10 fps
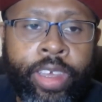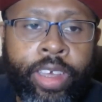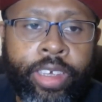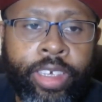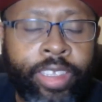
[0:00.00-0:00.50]

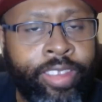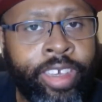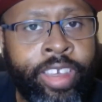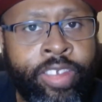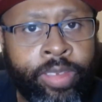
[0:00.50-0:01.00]
uh,
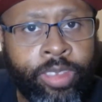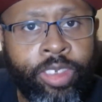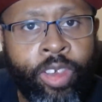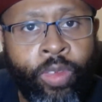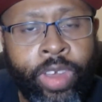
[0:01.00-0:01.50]
Kentucky
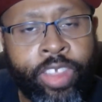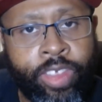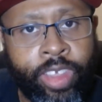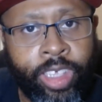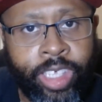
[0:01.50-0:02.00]
you know want to
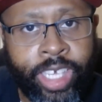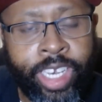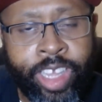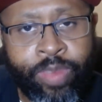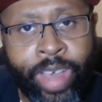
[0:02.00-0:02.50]
get
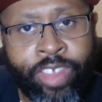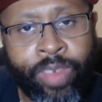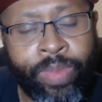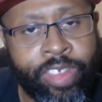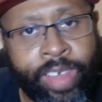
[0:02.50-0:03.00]
in this
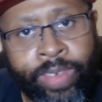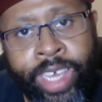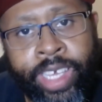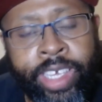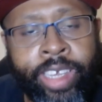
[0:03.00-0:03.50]
matchup and see if
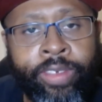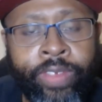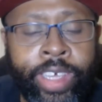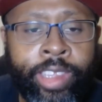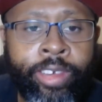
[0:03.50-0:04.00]
they can get a
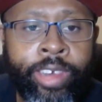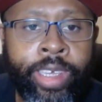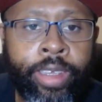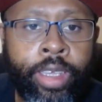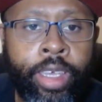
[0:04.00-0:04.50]
victory
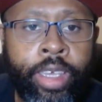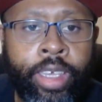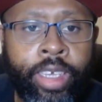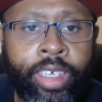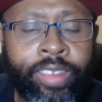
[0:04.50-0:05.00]

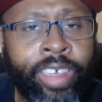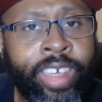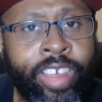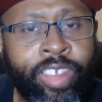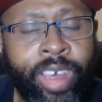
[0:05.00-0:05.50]

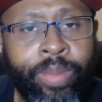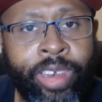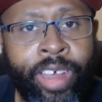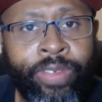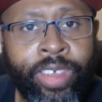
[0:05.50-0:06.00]
Kentucky's coming
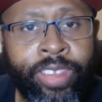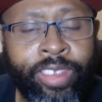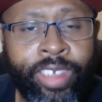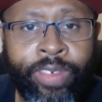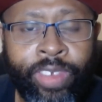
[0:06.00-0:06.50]
off a
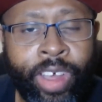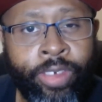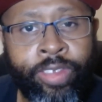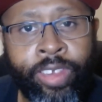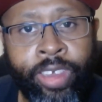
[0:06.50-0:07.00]
tough
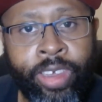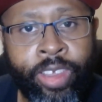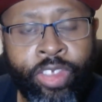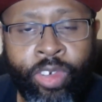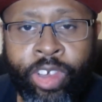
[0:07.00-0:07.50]
loss to
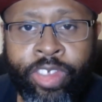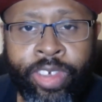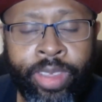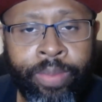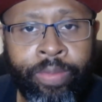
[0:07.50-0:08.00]
uh, Georgia,